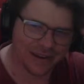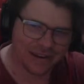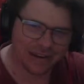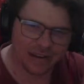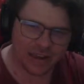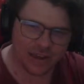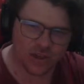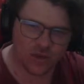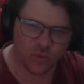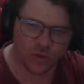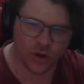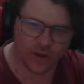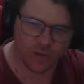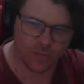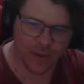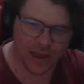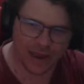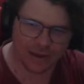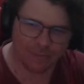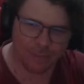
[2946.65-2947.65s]
Hinge works
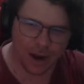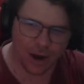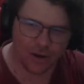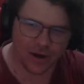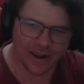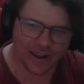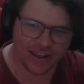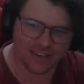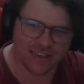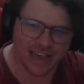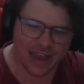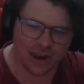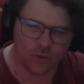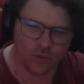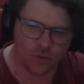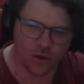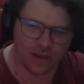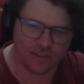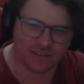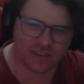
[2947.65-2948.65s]
back. Murray gets tackled
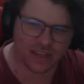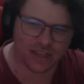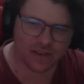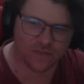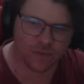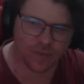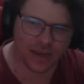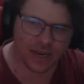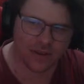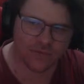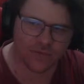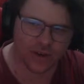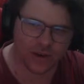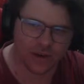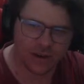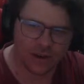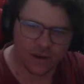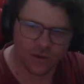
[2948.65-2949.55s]
nicely there from Ginnivan.